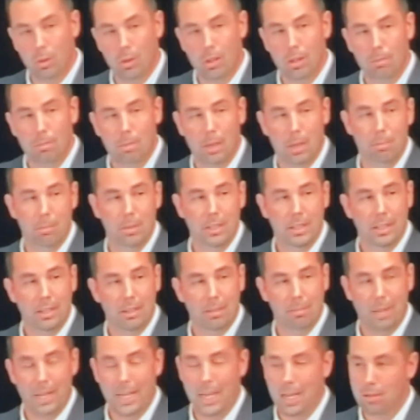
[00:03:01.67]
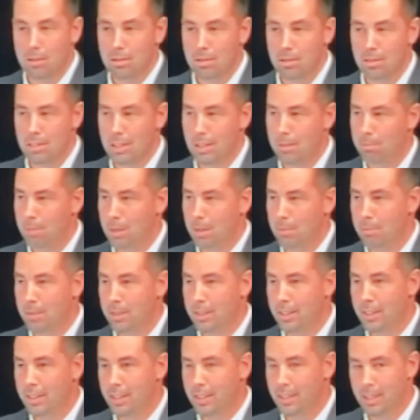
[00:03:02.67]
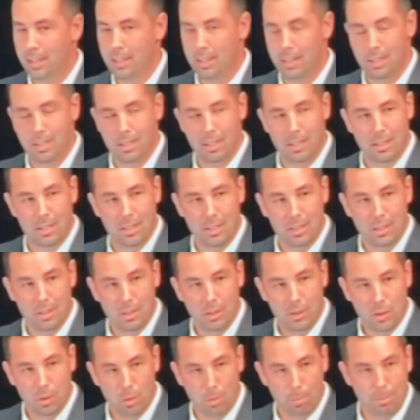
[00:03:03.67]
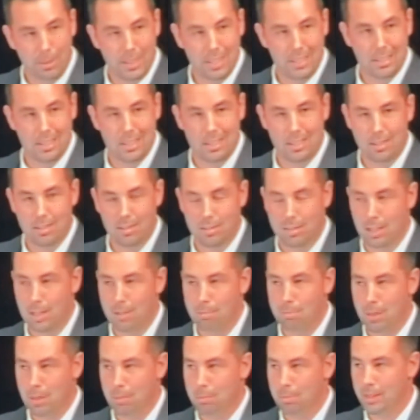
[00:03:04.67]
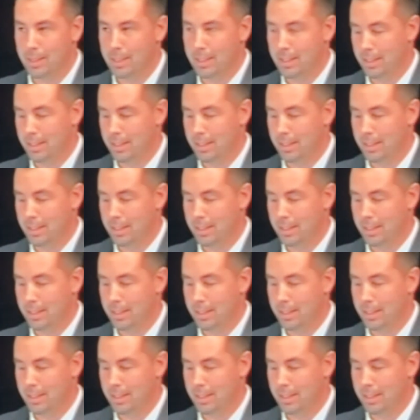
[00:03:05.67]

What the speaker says: public. My house is not public. Your business is not public.